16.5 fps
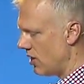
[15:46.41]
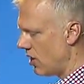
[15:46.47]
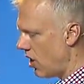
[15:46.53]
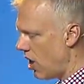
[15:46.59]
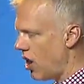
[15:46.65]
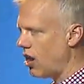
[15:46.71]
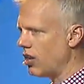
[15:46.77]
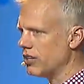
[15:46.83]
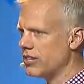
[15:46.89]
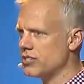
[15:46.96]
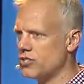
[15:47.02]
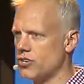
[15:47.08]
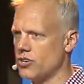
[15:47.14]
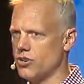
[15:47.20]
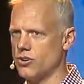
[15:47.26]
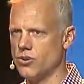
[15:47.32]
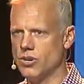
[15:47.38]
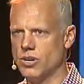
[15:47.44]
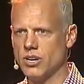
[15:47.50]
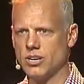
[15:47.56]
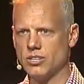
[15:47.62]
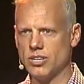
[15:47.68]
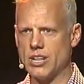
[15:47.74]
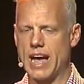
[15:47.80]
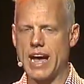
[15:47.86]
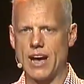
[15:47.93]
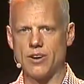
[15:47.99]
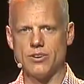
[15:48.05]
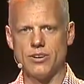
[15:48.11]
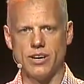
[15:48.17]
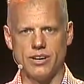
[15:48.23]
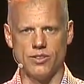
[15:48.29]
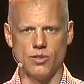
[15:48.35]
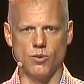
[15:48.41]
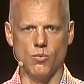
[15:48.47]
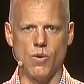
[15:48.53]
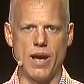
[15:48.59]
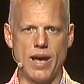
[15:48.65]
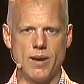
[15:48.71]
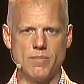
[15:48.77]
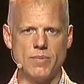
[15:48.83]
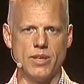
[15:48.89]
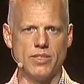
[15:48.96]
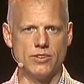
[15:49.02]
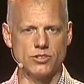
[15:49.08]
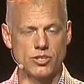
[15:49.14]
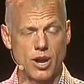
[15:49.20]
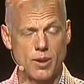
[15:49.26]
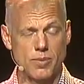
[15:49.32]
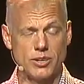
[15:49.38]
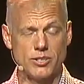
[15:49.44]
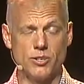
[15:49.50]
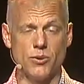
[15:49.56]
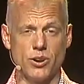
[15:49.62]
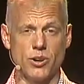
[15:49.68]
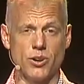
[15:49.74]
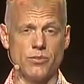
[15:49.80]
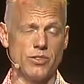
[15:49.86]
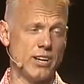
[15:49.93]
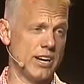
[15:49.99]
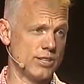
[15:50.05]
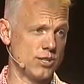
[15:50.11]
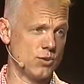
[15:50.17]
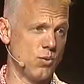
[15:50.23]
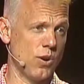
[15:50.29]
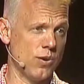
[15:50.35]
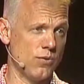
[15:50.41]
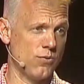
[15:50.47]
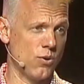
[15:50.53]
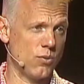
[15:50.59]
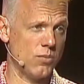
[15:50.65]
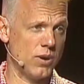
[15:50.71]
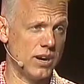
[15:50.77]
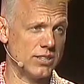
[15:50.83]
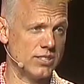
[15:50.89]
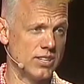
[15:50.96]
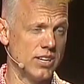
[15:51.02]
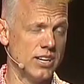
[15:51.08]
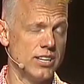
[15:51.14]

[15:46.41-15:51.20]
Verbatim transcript: all into cloud and in the web, and they're talking about doing it over the next 24 months.